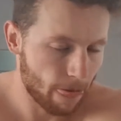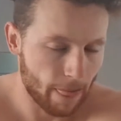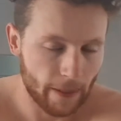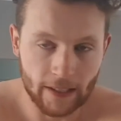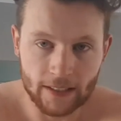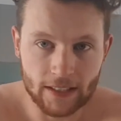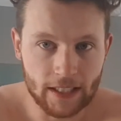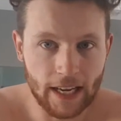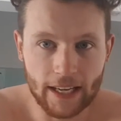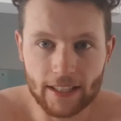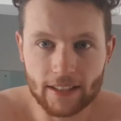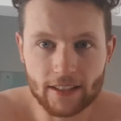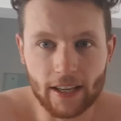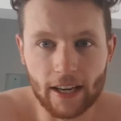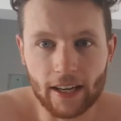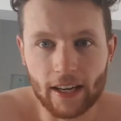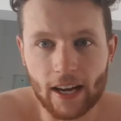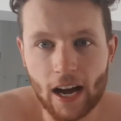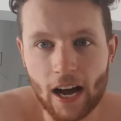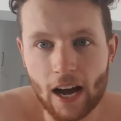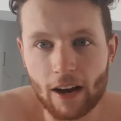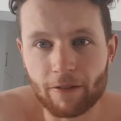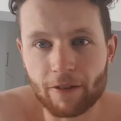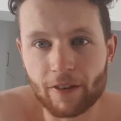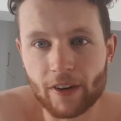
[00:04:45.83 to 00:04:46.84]
it takes like
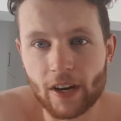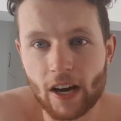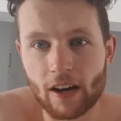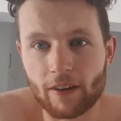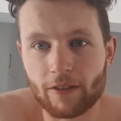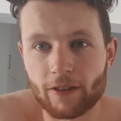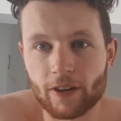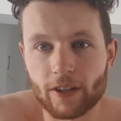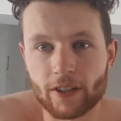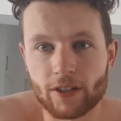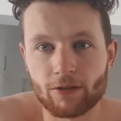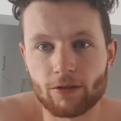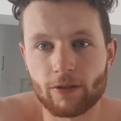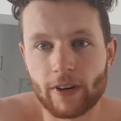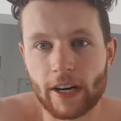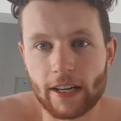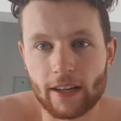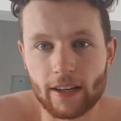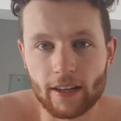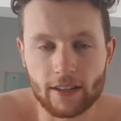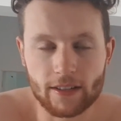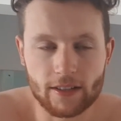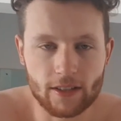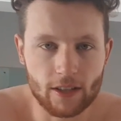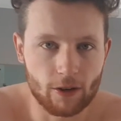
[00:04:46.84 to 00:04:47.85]
half an hour for it to render.